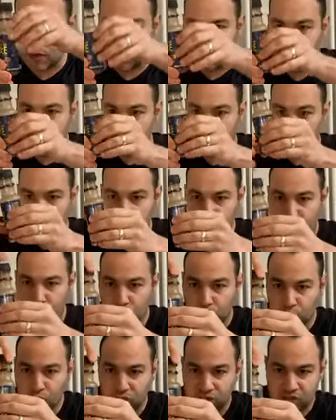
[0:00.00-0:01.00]
I shall
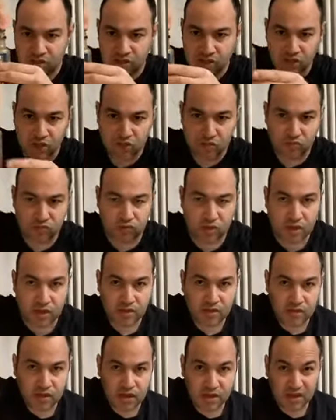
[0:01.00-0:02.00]
show this to you
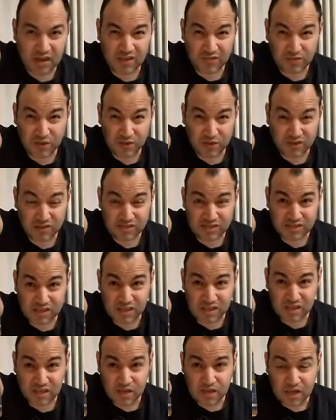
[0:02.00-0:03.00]
right there, if you can
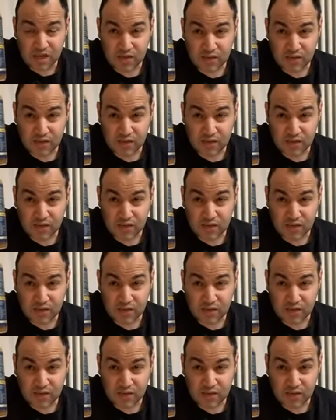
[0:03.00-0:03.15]
see.